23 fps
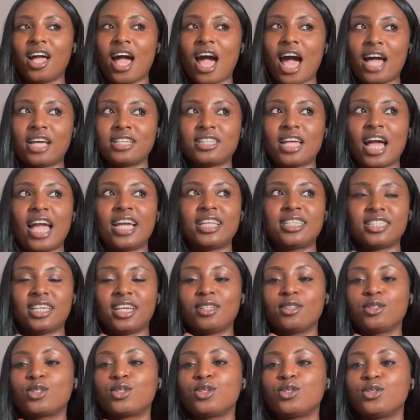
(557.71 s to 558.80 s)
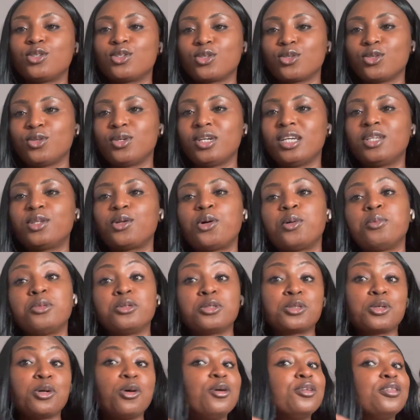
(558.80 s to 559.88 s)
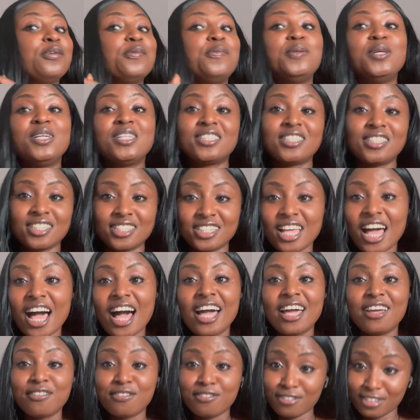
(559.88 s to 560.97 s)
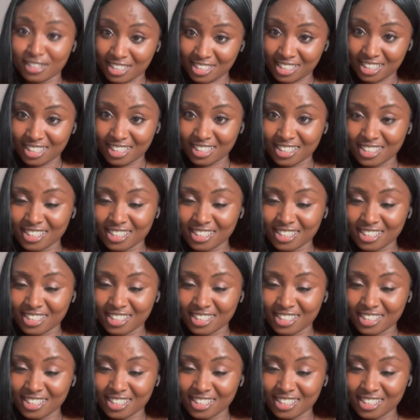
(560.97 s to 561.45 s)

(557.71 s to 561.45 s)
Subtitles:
as I tend to do in almost all the places I visit.